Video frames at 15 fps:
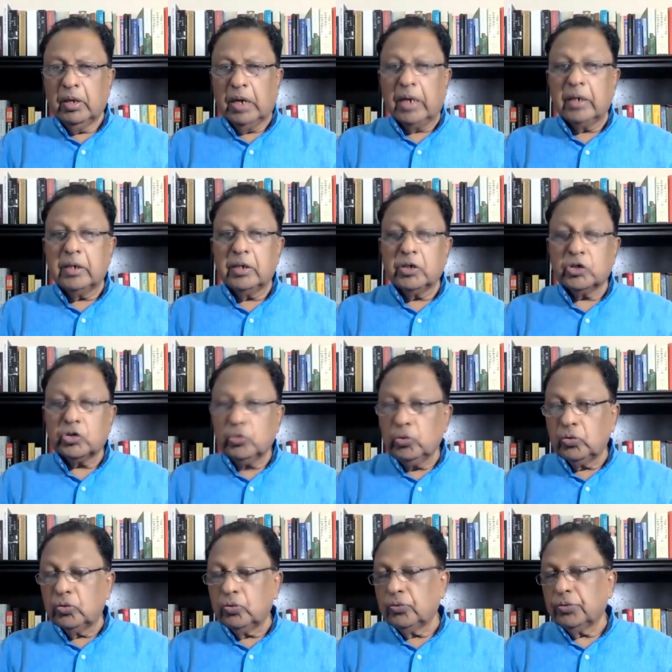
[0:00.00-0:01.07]
And it is
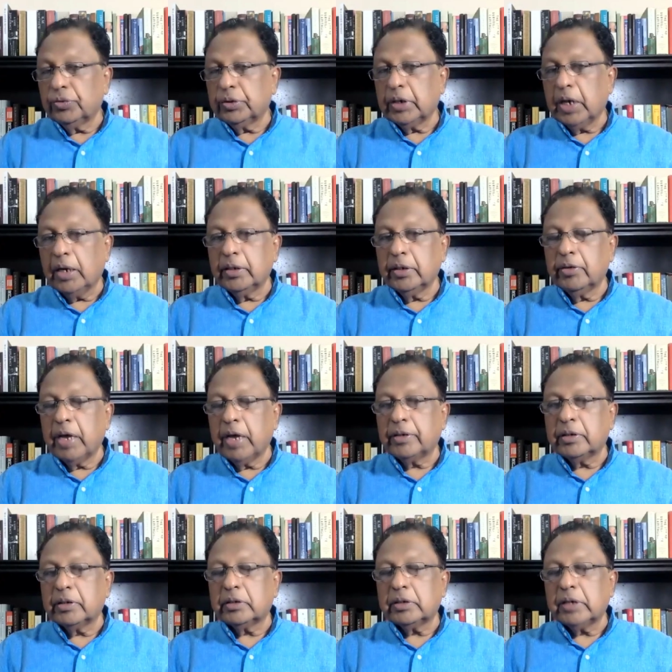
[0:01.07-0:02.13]
true that the
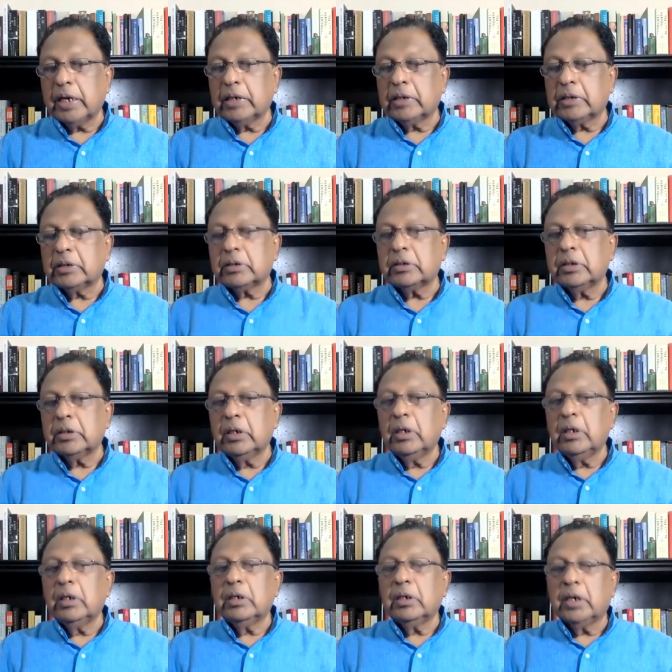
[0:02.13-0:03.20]
United States
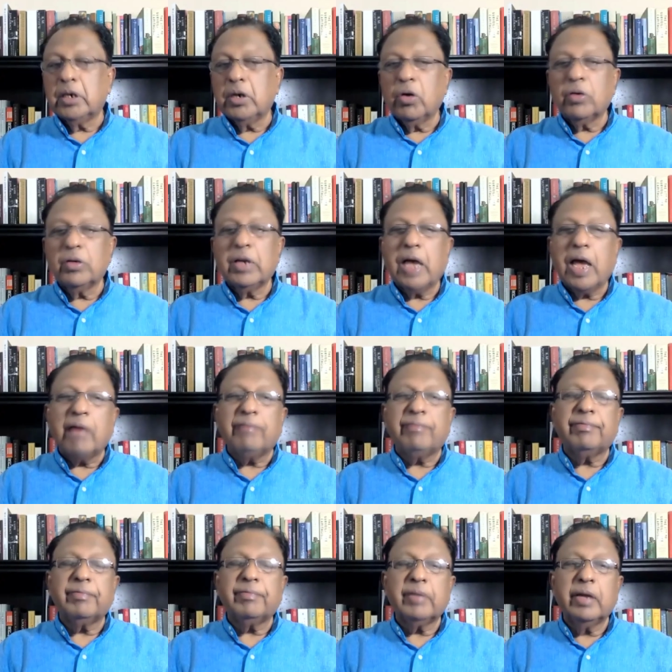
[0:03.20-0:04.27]
did not have
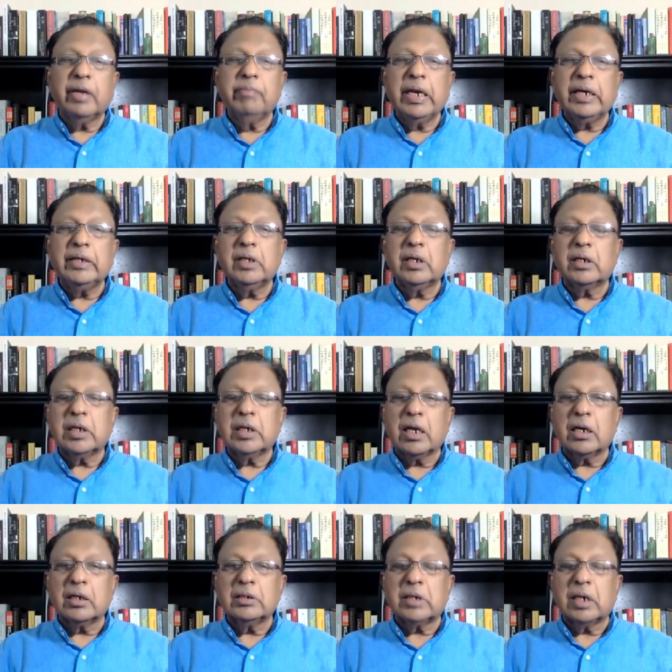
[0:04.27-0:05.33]
a major
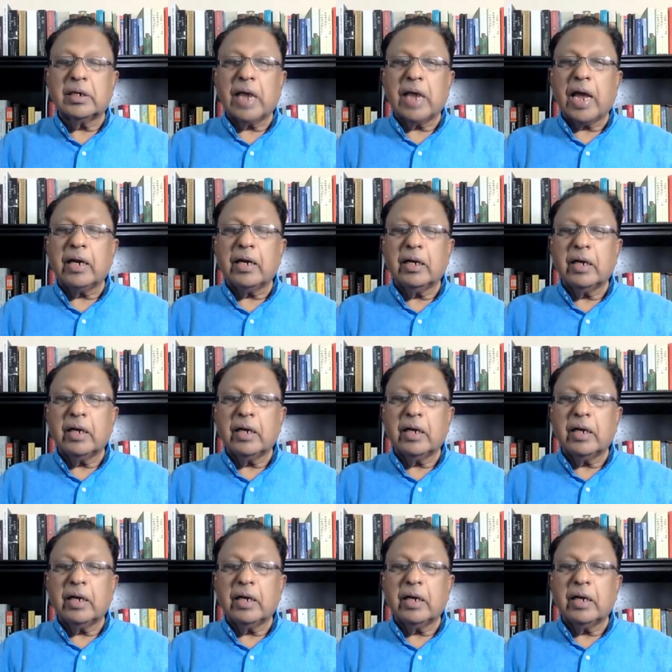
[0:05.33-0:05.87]
terrorist attack